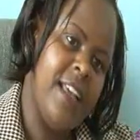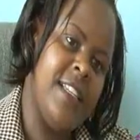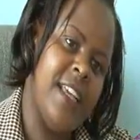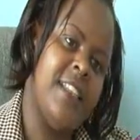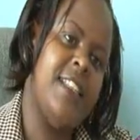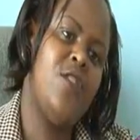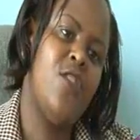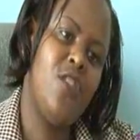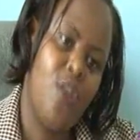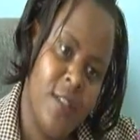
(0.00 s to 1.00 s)
it has its
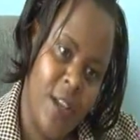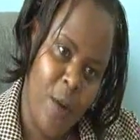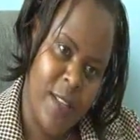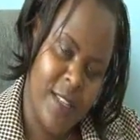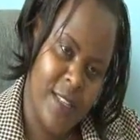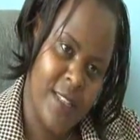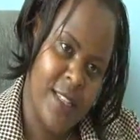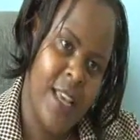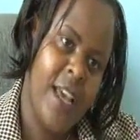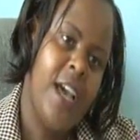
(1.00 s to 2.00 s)
own
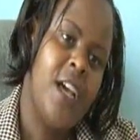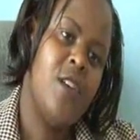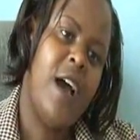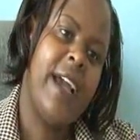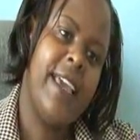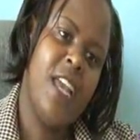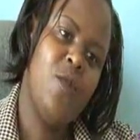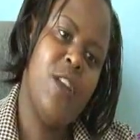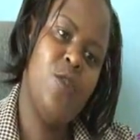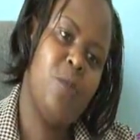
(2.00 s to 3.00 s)
consequences.
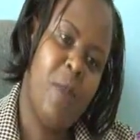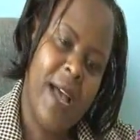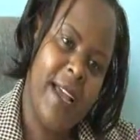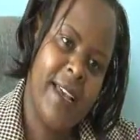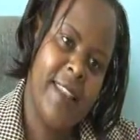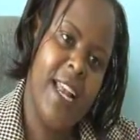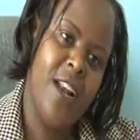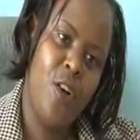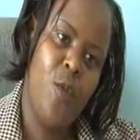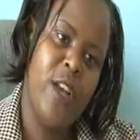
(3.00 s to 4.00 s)
Again, when you spank, they'll
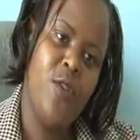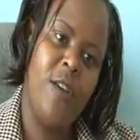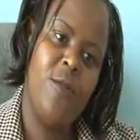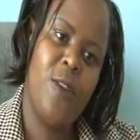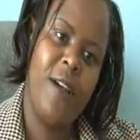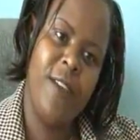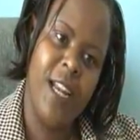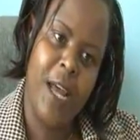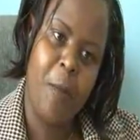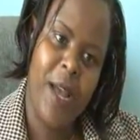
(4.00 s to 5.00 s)
know when you have
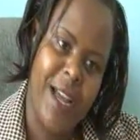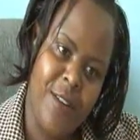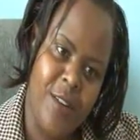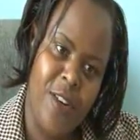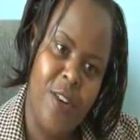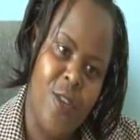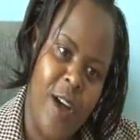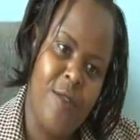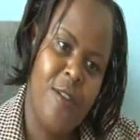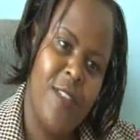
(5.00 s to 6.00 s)
traveled up country or
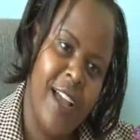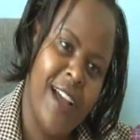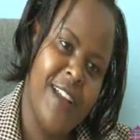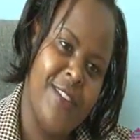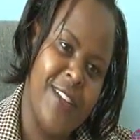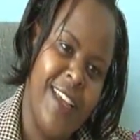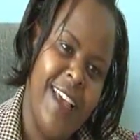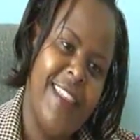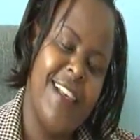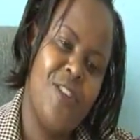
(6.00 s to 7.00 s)
you're out of the country,
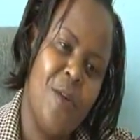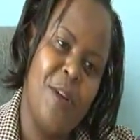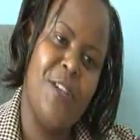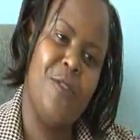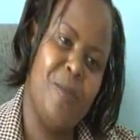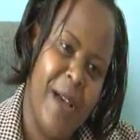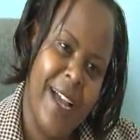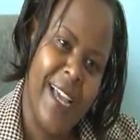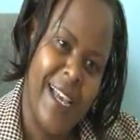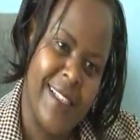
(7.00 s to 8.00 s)
there's nobody to
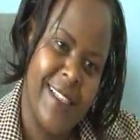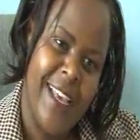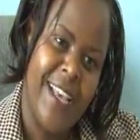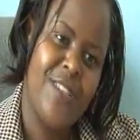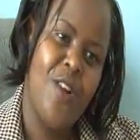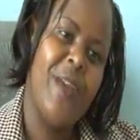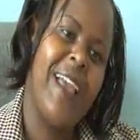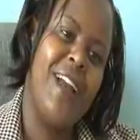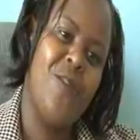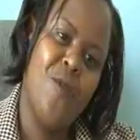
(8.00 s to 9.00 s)
spank us. So we
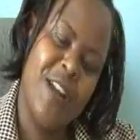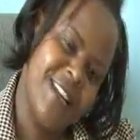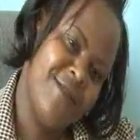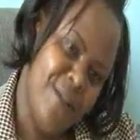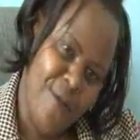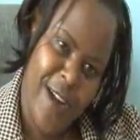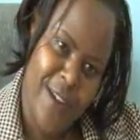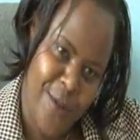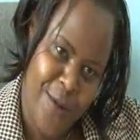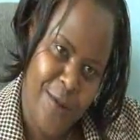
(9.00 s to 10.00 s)
can do whatever we
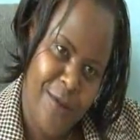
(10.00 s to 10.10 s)
want to do.